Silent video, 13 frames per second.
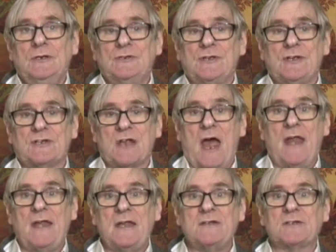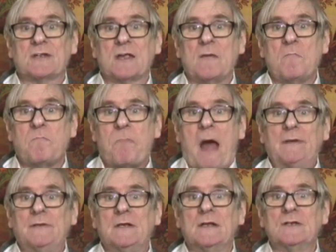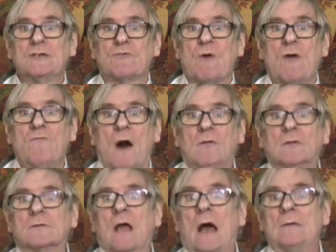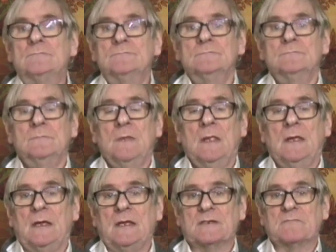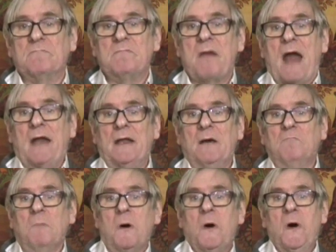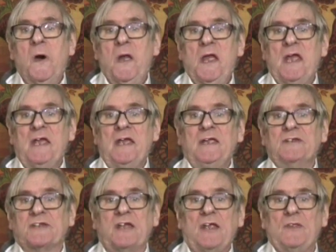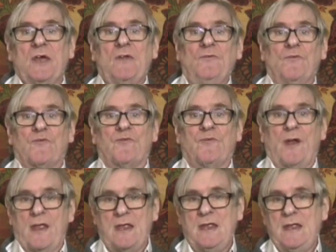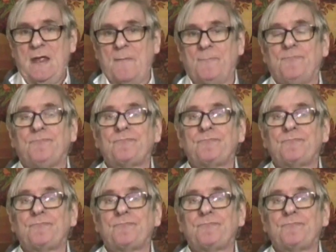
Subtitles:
She said his companions were vulgar, his manner more easy than free,